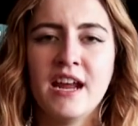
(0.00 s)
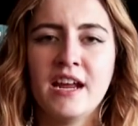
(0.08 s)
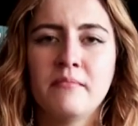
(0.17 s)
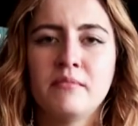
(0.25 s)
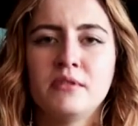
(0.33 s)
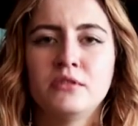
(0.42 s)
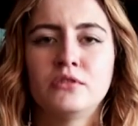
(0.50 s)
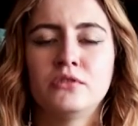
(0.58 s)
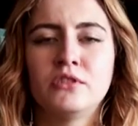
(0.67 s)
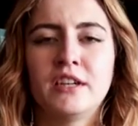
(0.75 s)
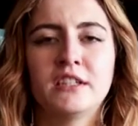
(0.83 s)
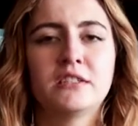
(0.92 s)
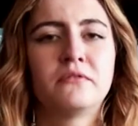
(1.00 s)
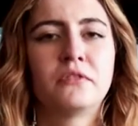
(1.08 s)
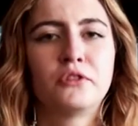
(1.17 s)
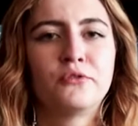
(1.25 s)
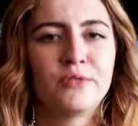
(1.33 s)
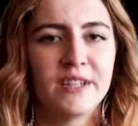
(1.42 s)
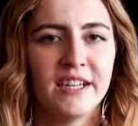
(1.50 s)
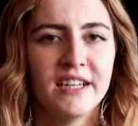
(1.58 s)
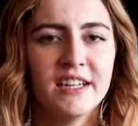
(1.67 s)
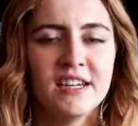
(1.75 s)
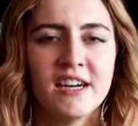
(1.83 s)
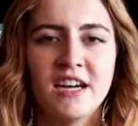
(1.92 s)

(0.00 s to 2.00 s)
able to get it for free.